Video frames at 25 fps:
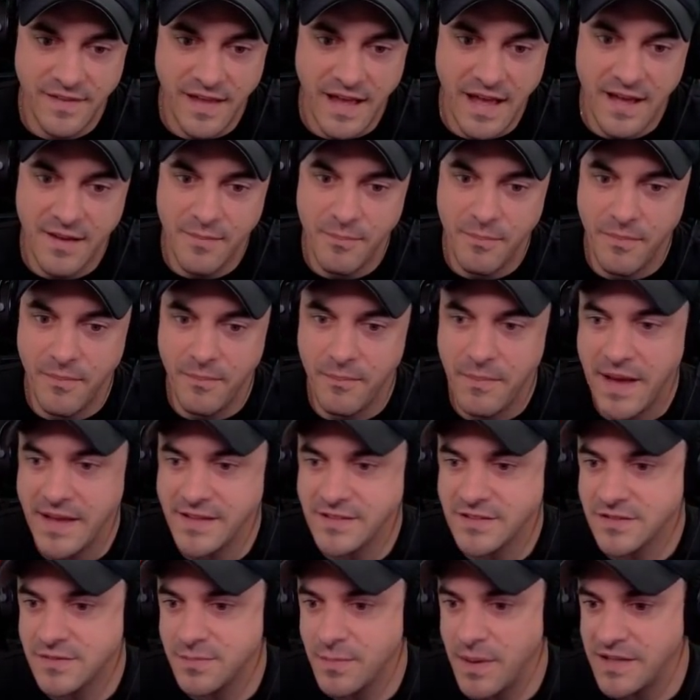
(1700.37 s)
I'm my
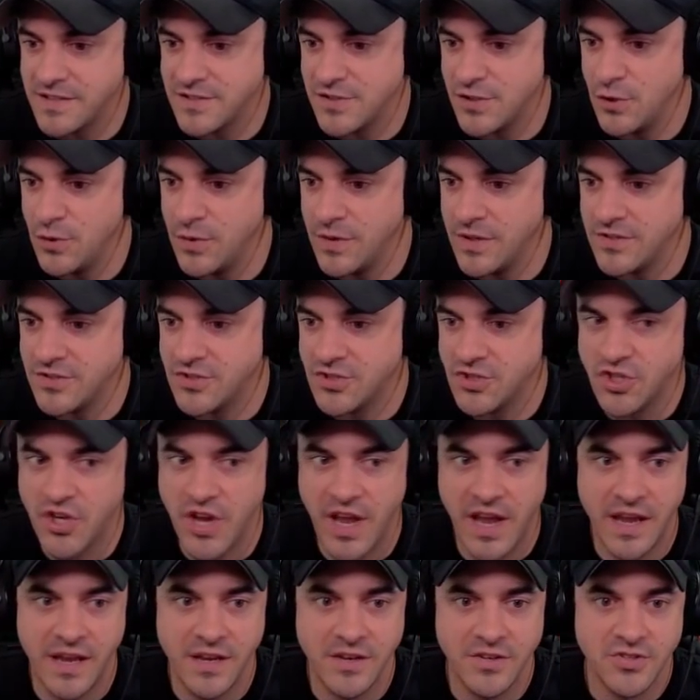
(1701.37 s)
my tune has
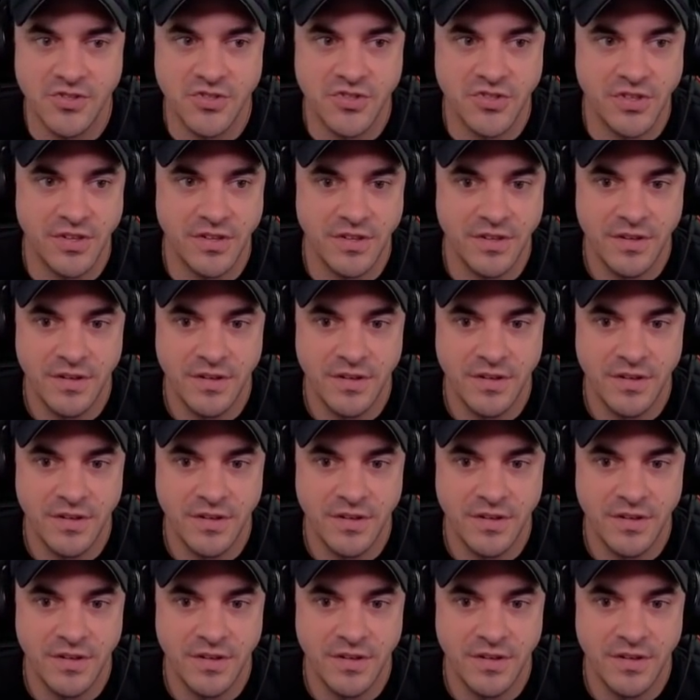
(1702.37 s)
changed